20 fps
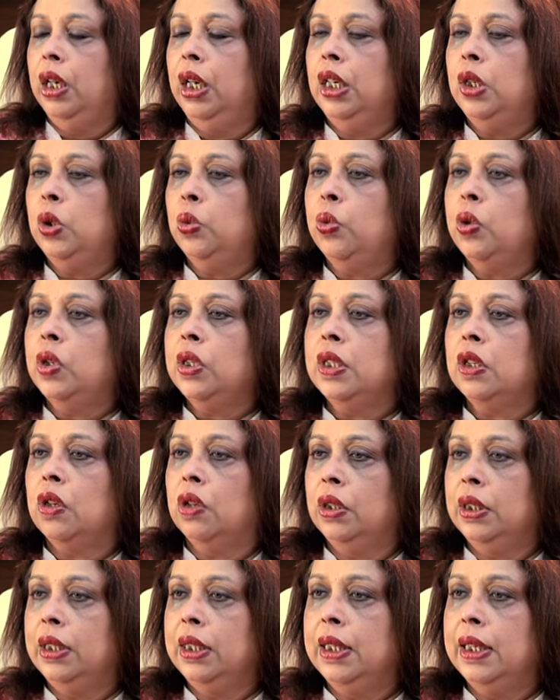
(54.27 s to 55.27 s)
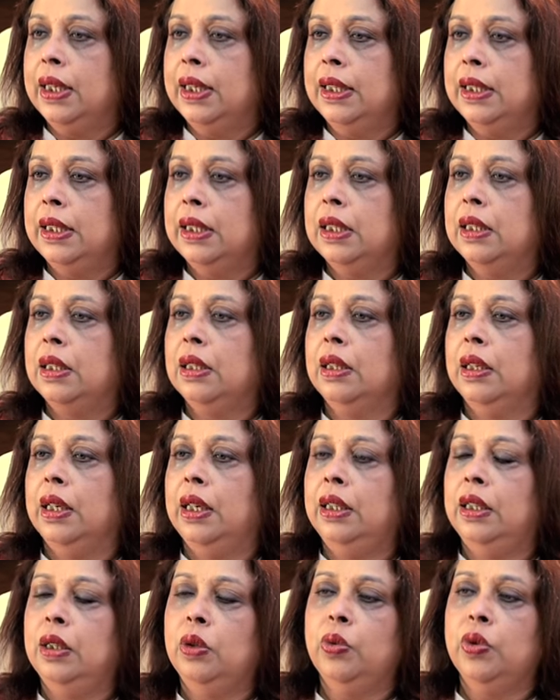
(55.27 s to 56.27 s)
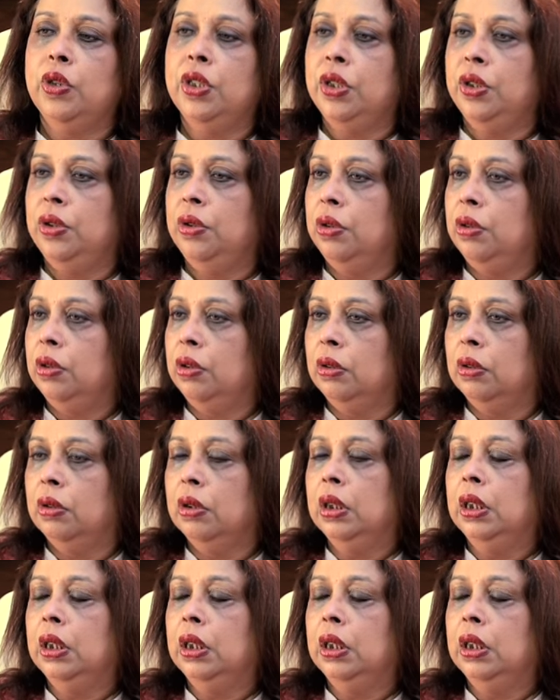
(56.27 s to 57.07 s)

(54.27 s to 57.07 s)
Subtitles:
It was organized and it was, you know,